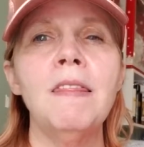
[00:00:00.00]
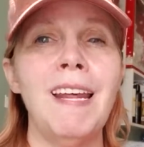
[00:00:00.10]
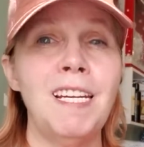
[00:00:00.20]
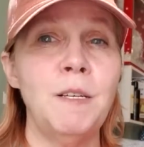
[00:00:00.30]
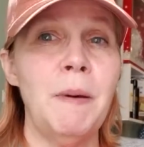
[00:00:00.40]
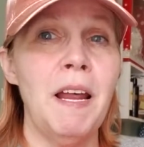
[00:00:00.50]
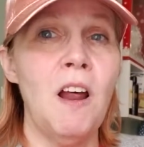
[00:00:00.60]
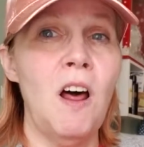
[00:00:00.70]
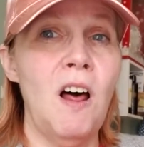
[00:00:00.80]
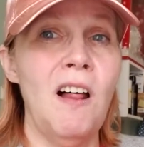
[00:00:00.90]
That is about
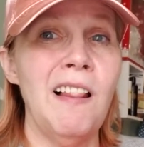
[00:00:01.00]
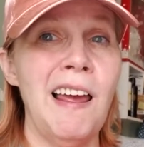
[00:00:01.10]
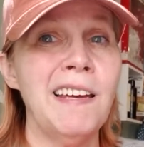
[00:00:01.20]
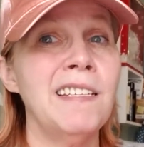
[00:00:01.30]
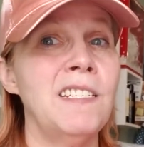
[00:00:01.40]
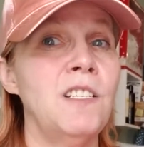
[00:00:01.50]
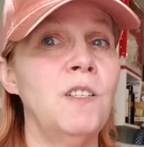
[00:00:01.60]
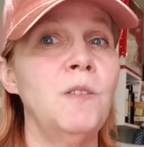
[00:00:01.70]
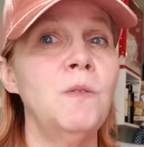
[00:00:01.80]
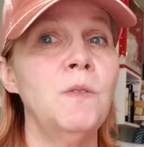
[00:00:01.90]
all I can
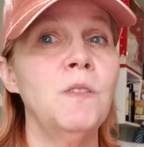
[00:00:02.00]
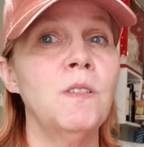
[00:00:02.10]
do